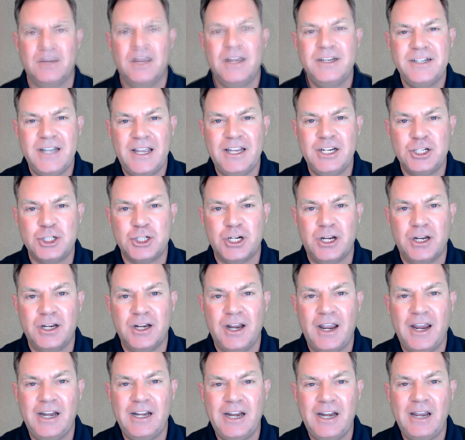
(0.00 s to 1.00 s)

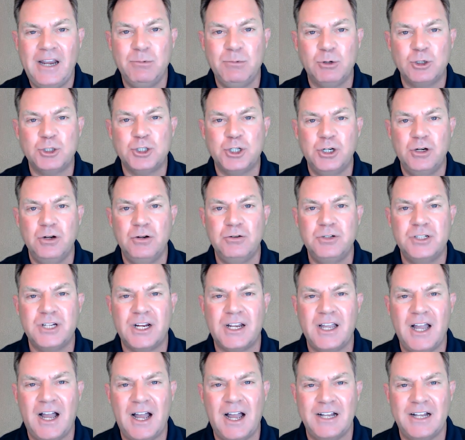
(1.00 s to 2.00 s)
Attention enables you
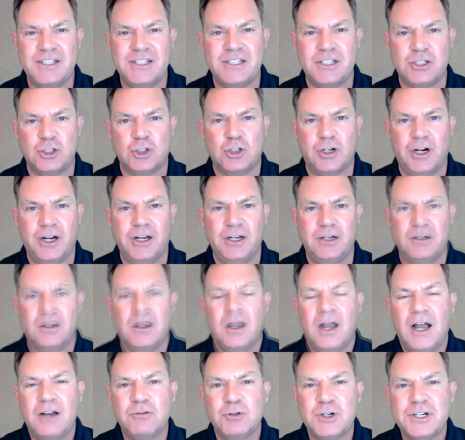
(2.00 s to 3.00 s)
to concentrate
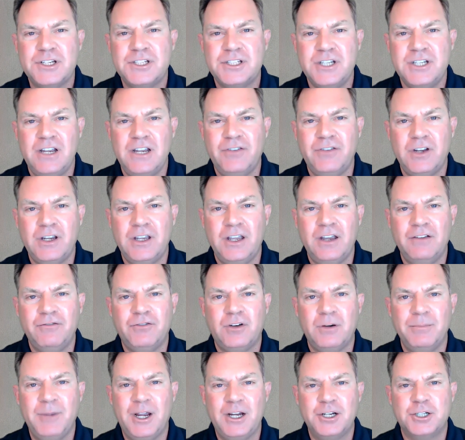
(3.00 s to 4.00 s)
on receiving
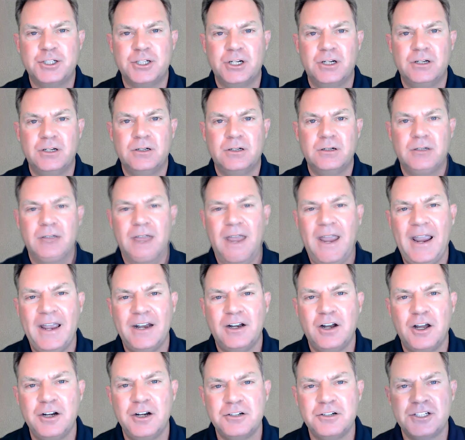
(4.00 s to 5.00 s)
information
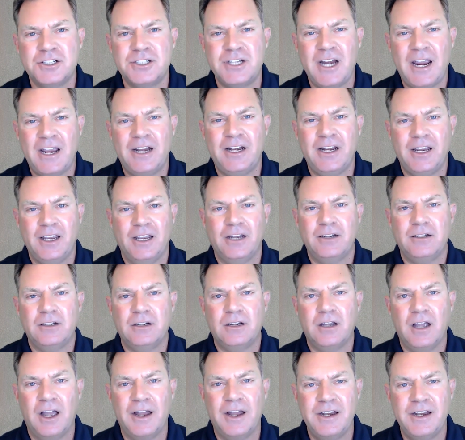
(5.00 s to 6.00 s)
and understanding it
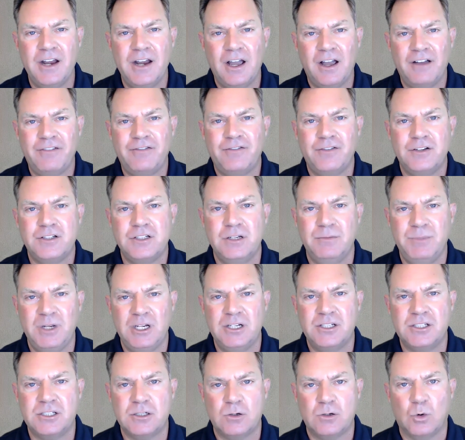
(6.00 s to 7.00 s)
enough to
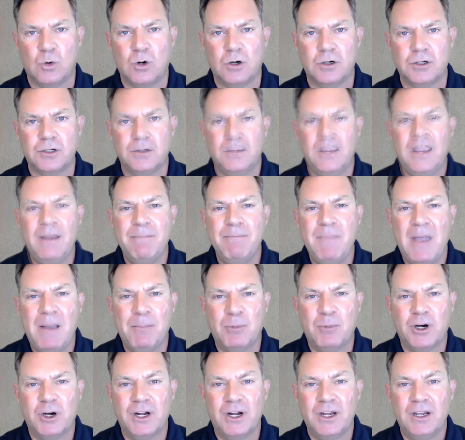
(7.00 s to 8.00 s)
be stored. And
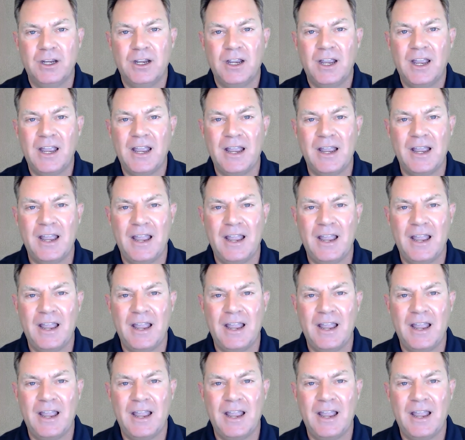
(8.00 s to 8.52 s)
memory,